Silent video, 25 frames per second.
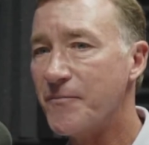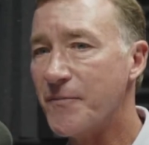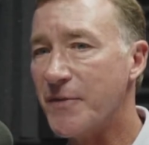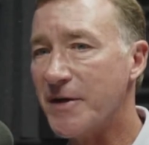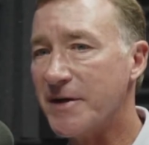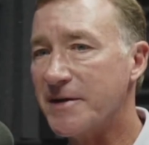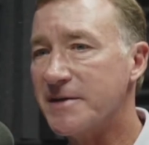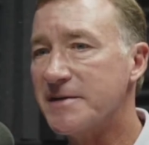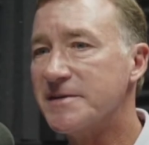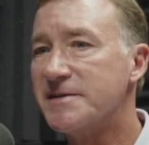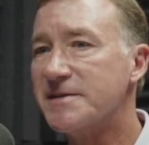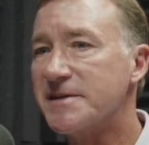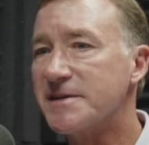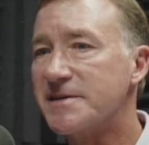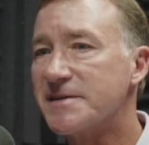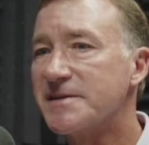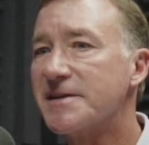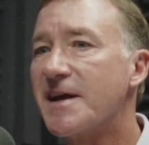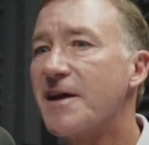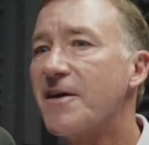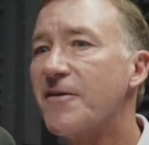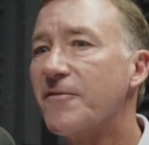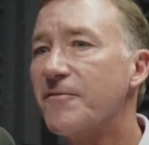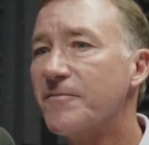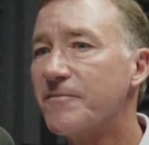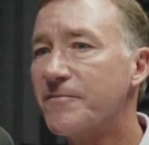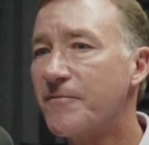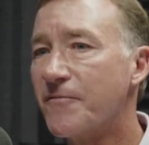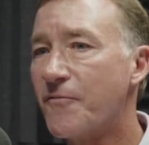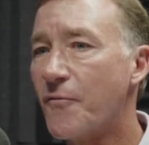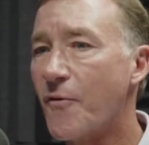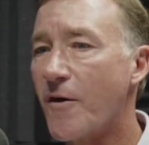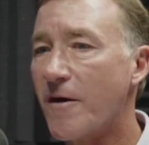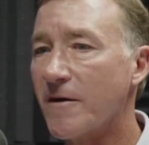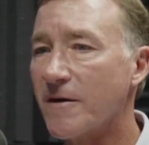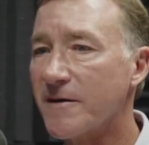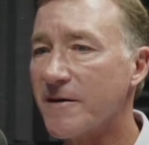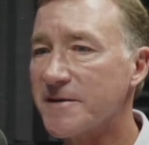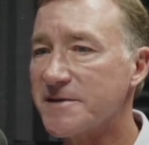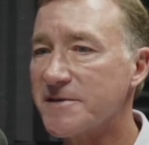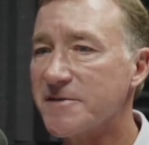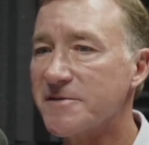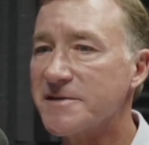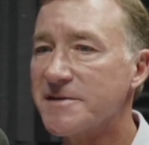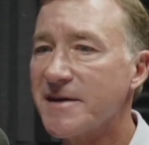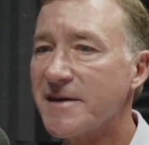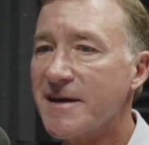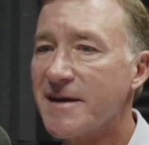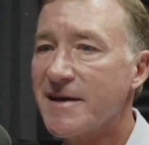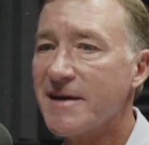just tell for our
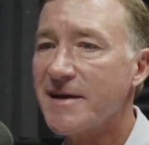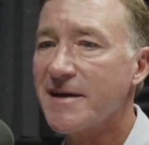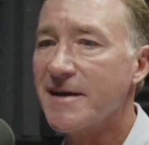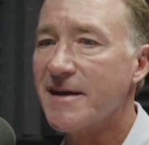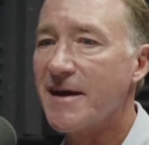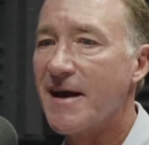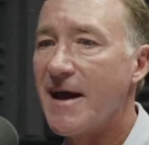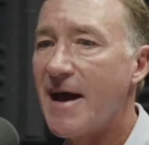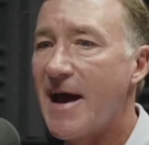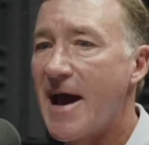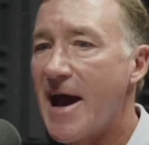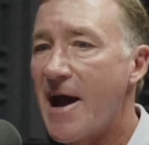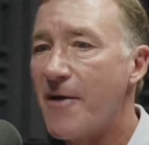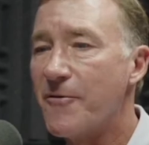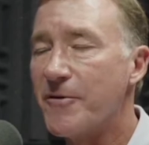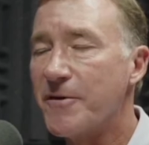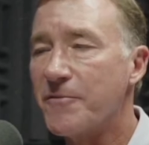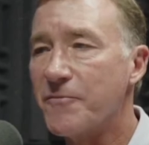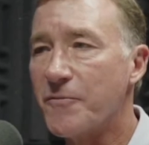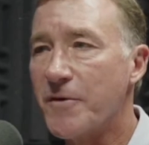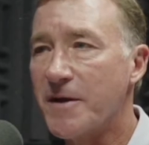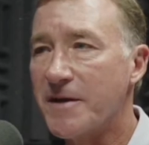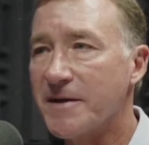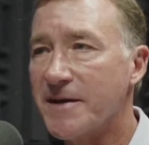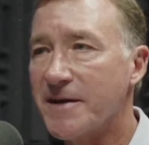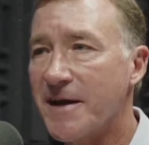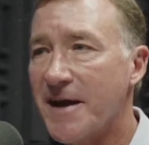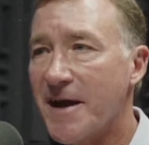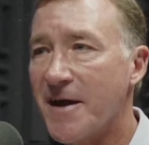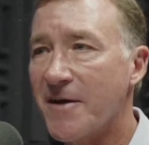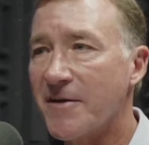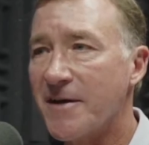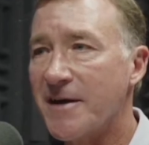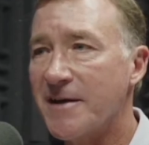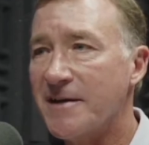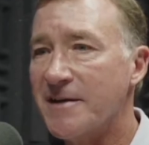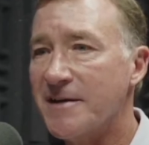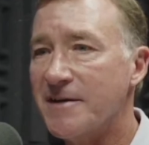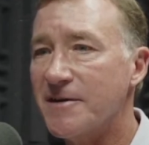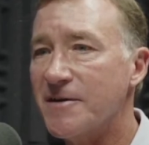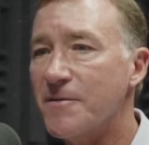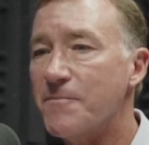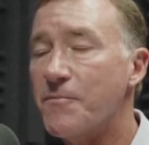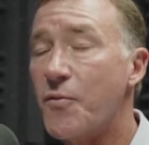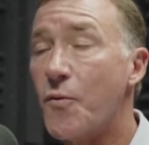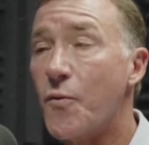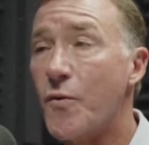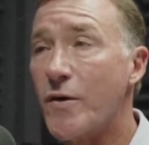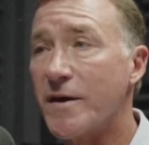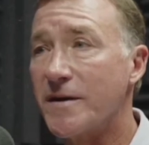listeners how it went down and the
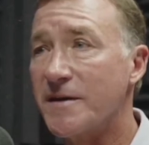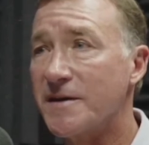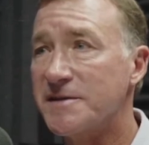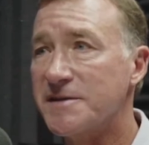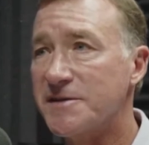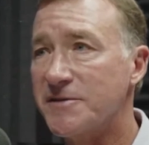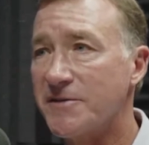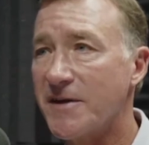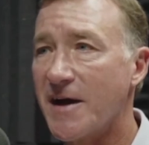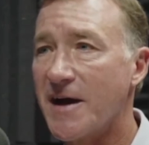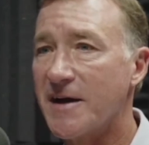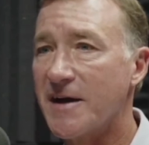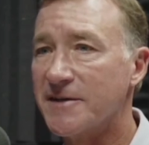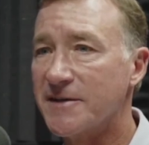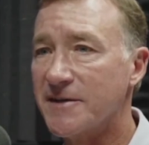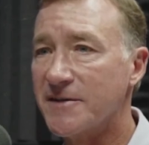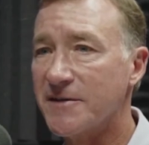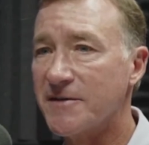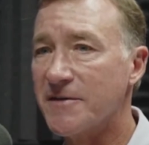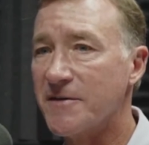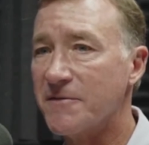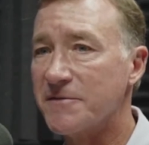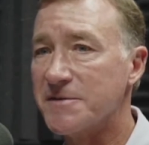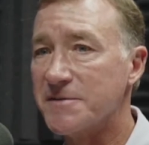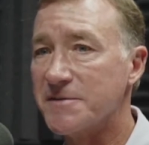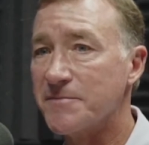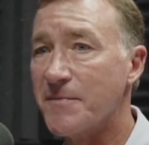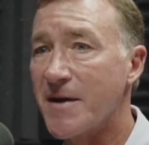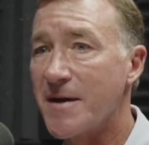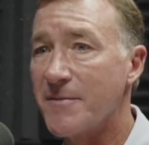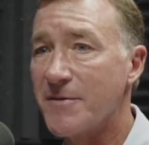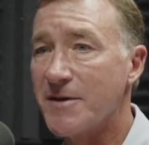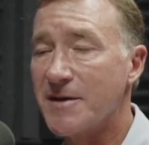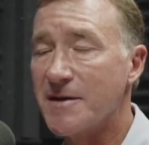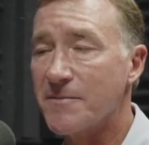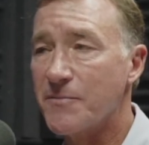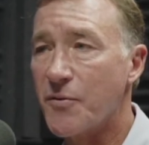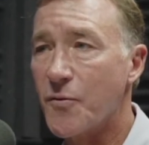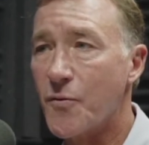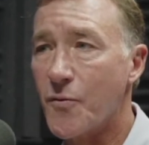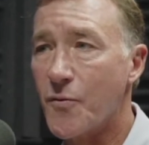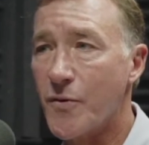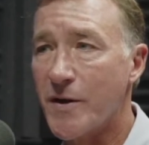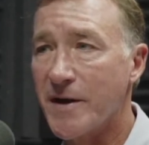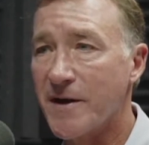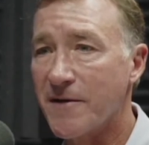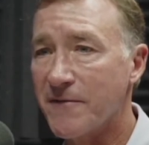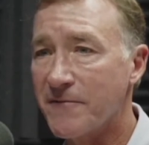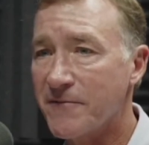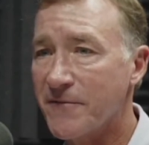point that you got to that was maybe the
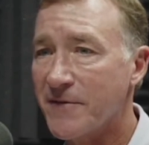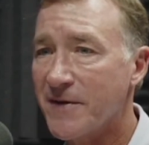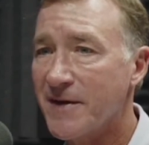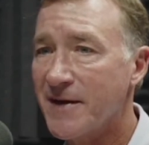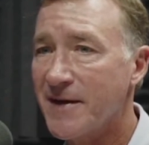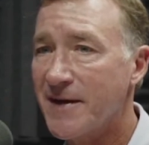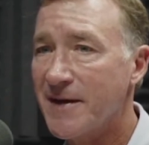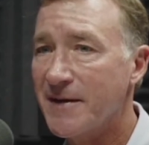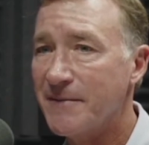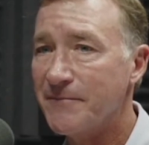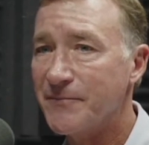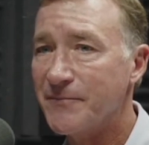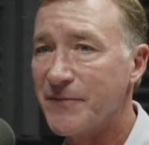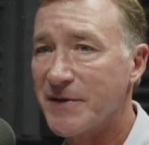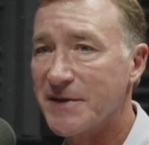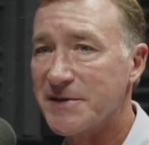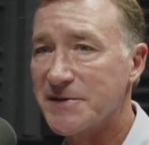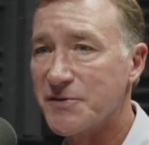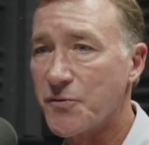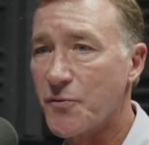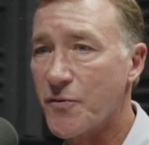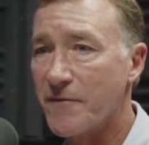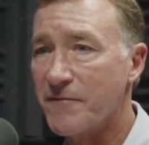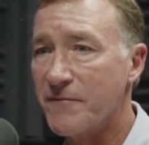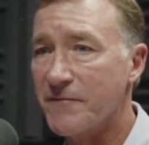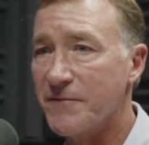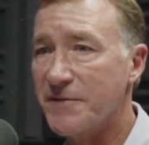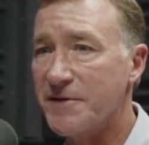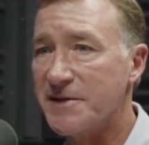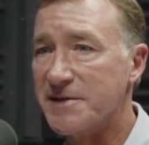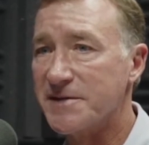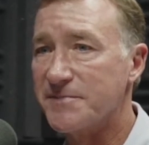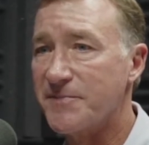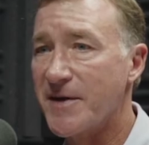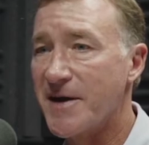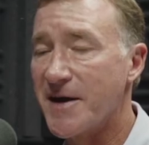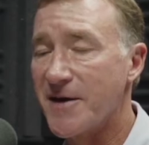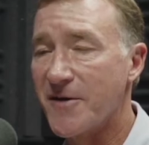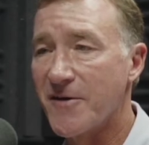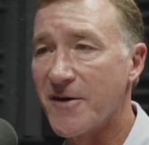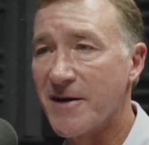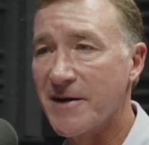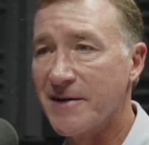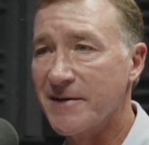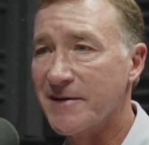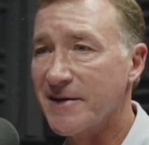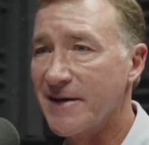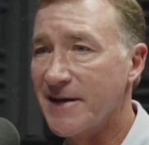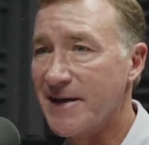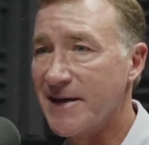point of sort of despair
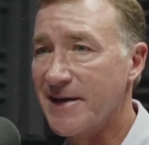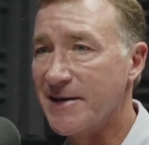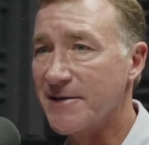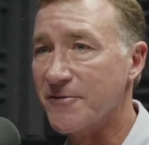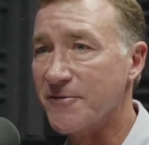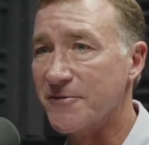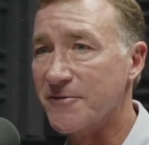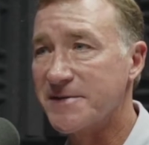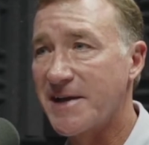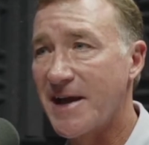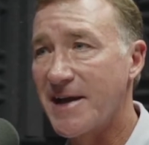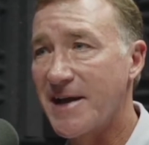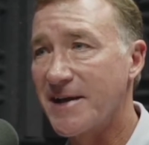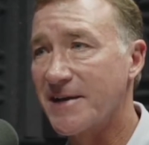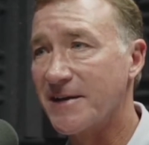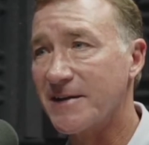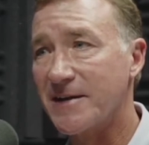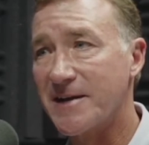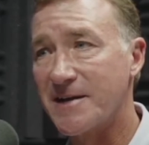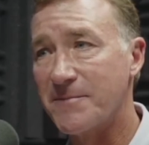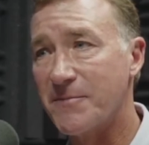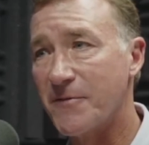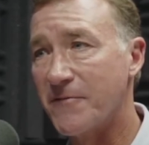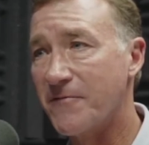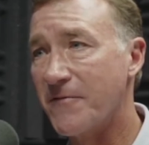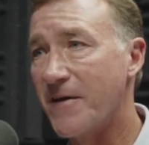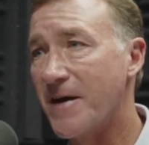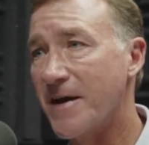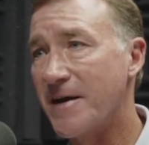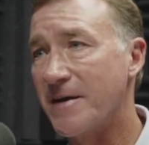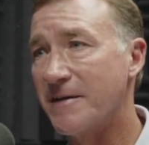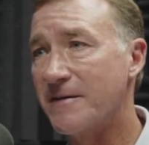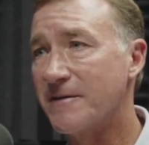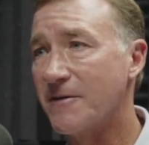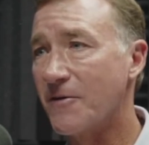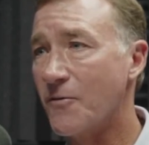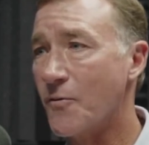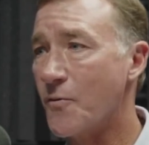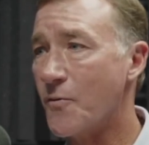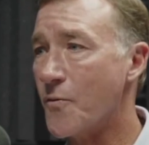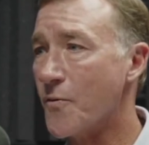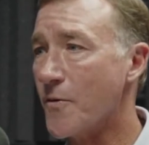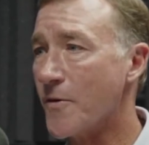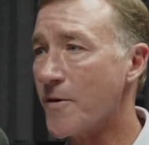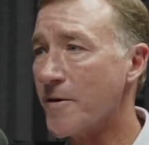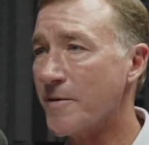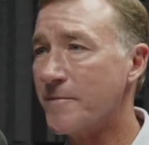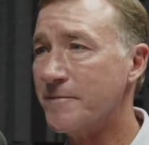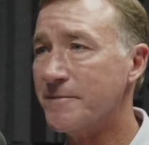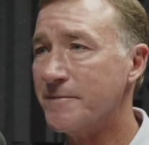and either take a leap of faith
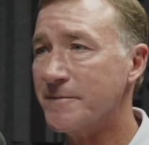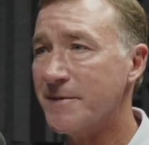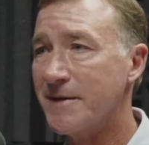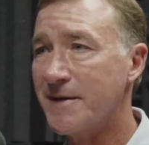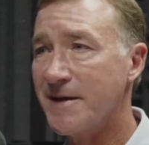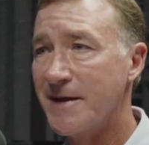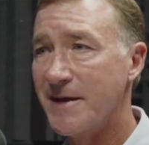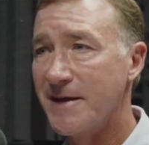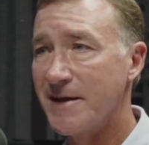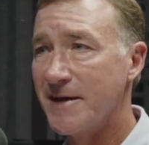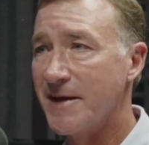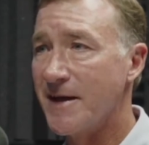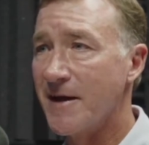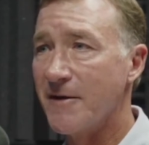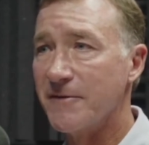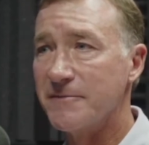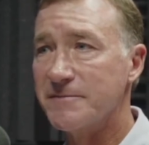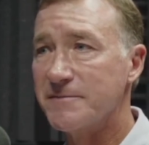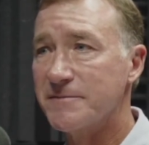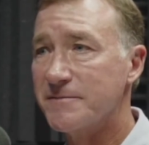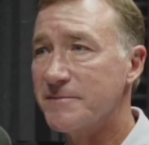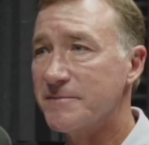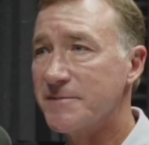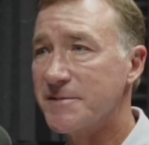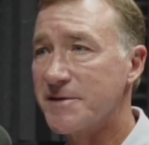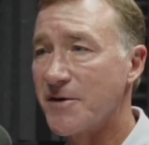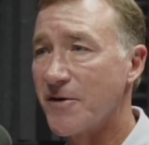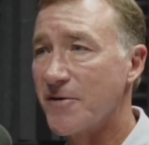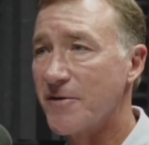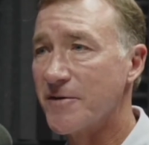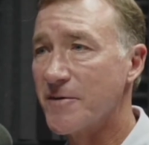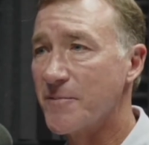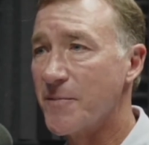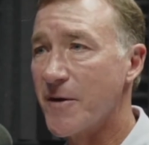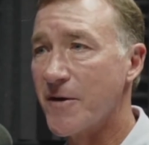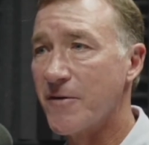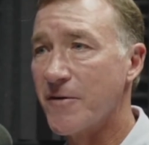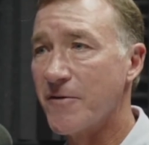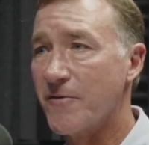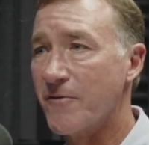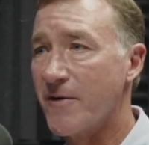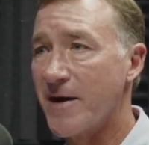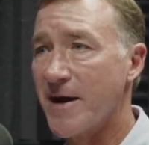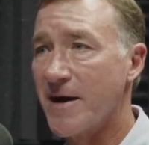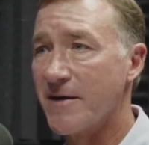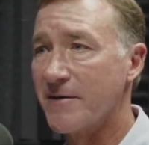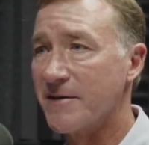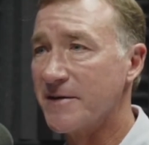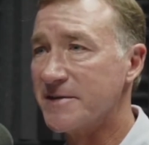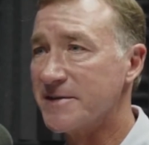or, turn the boat
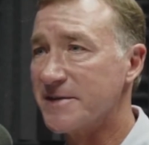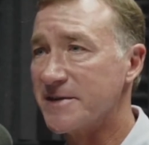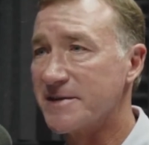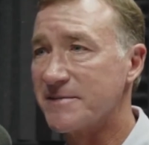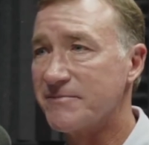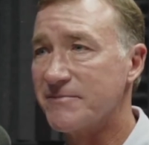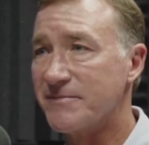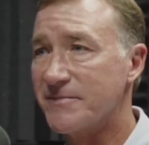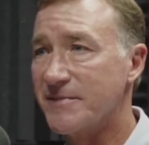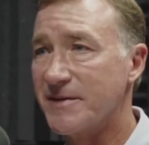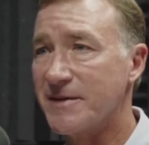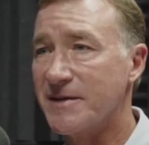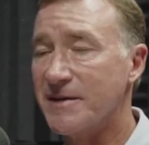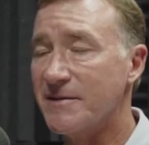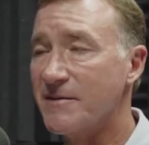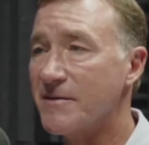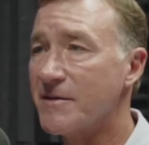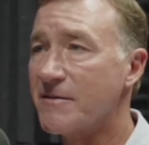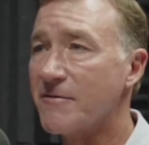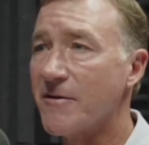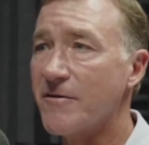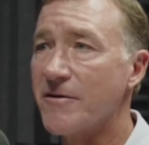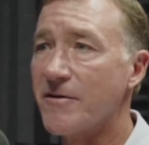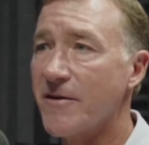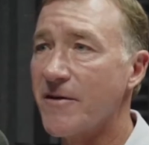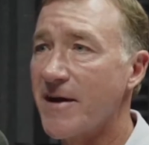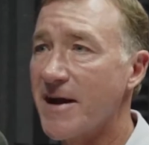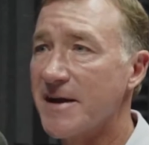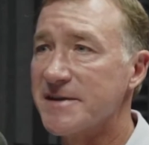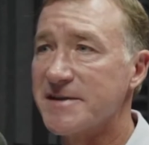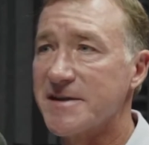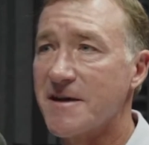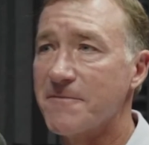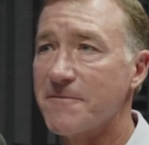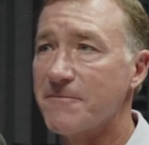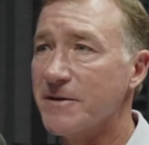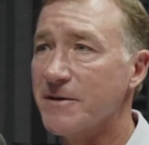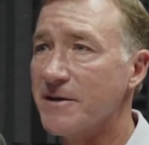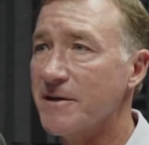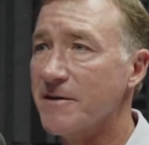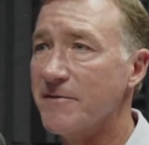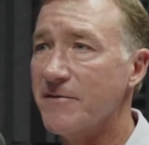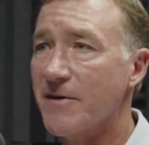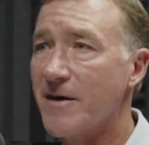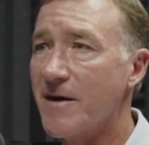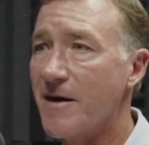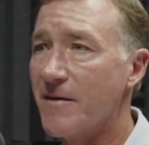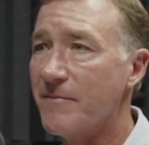around and just throw your hands up and give up.